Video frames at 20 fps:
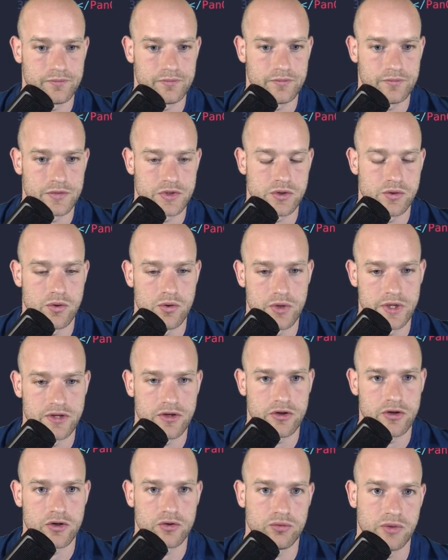So in
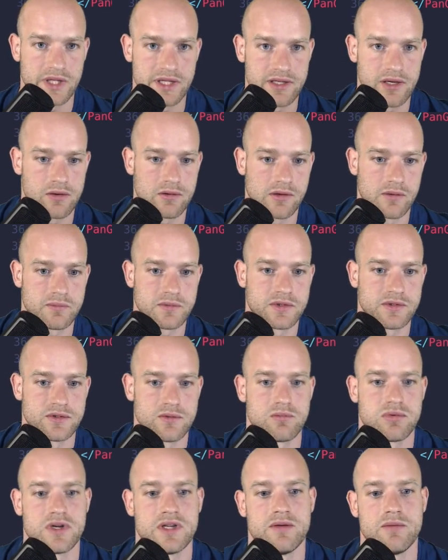order to interrupt the
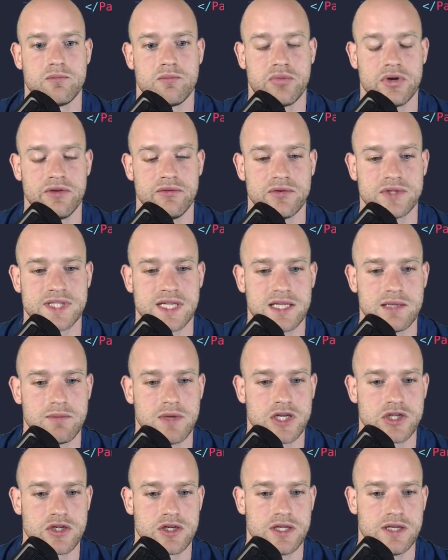previous
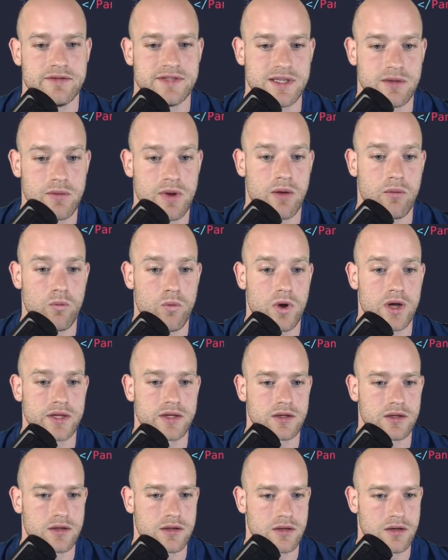animation, if there were
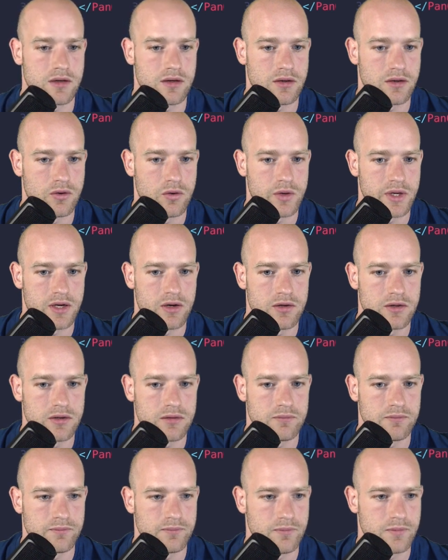one going on.
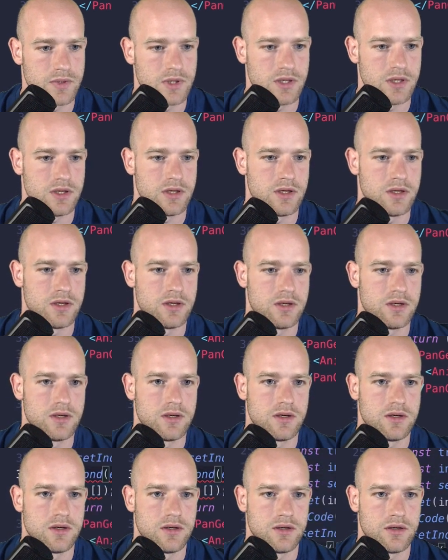
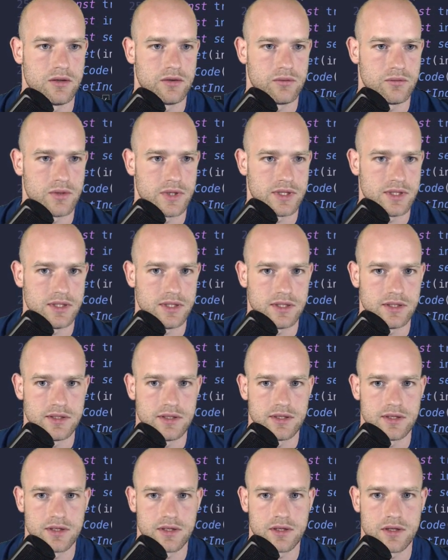So I
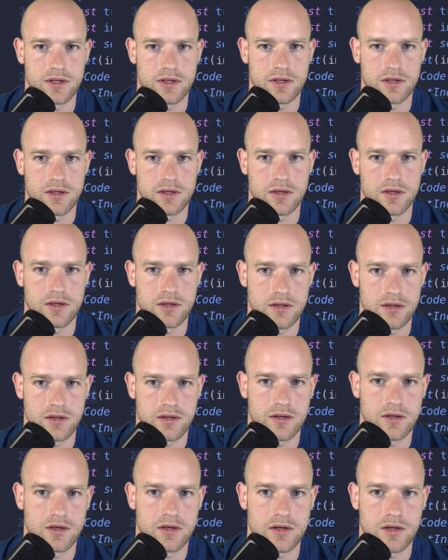need
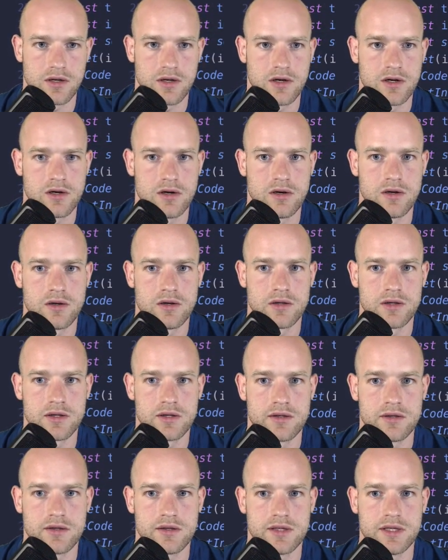
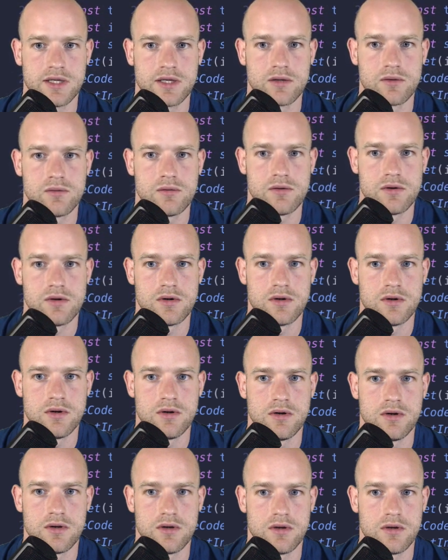const
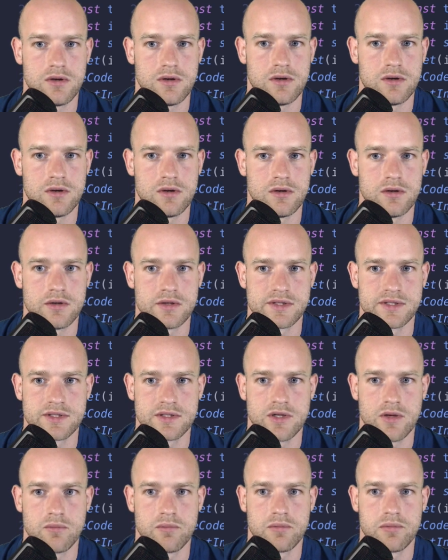equal
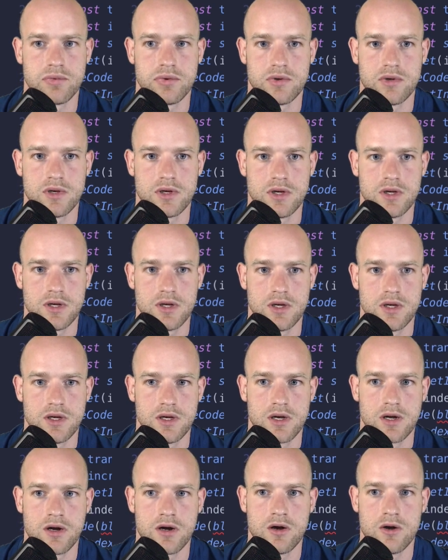stop
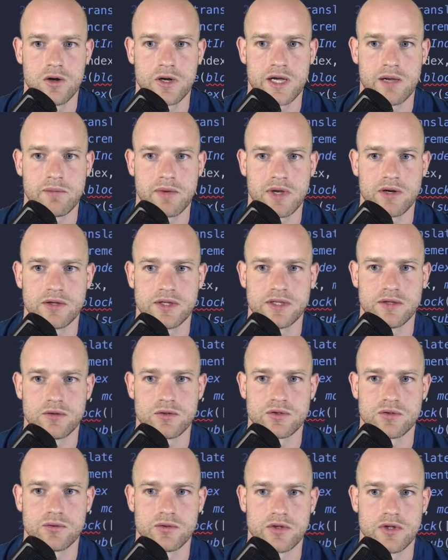clock. I'm gonna need
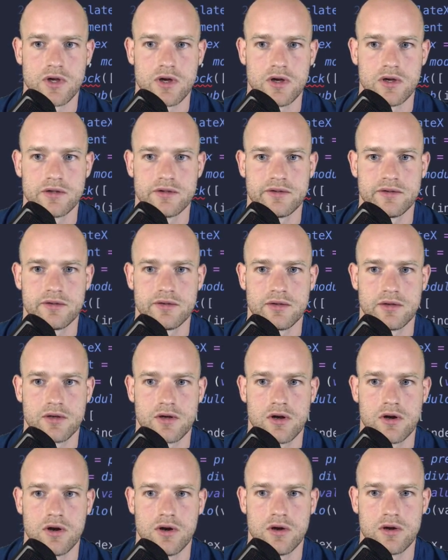also not
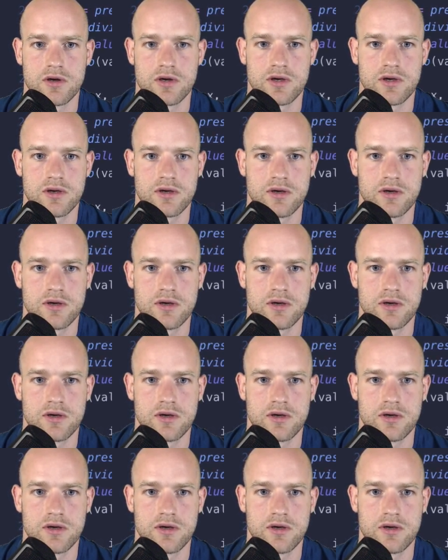clock